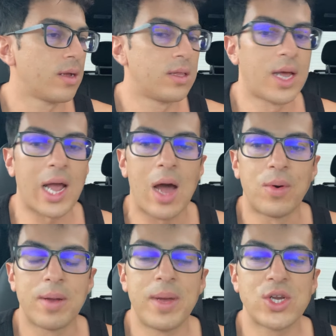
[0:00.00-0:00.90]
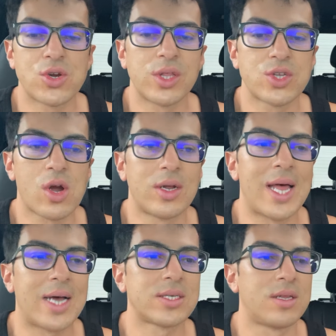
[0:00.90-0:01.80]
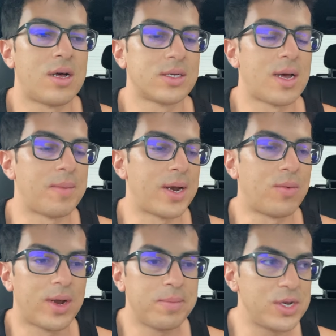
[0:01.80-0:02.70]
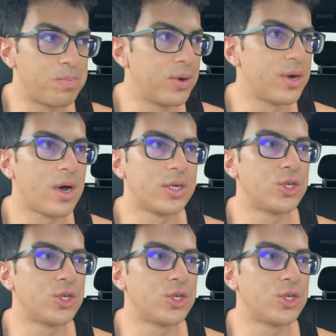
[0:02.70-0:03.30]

like, I want to make sure this car lasts a long time. I don't want to be putting on